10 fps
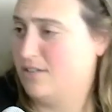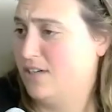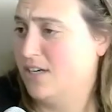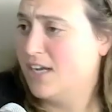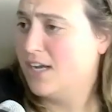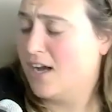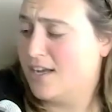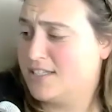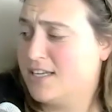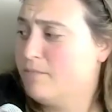and
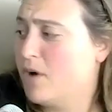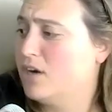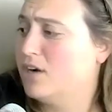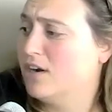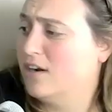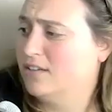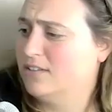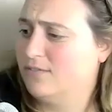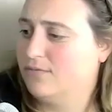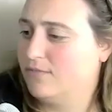a scene partner and,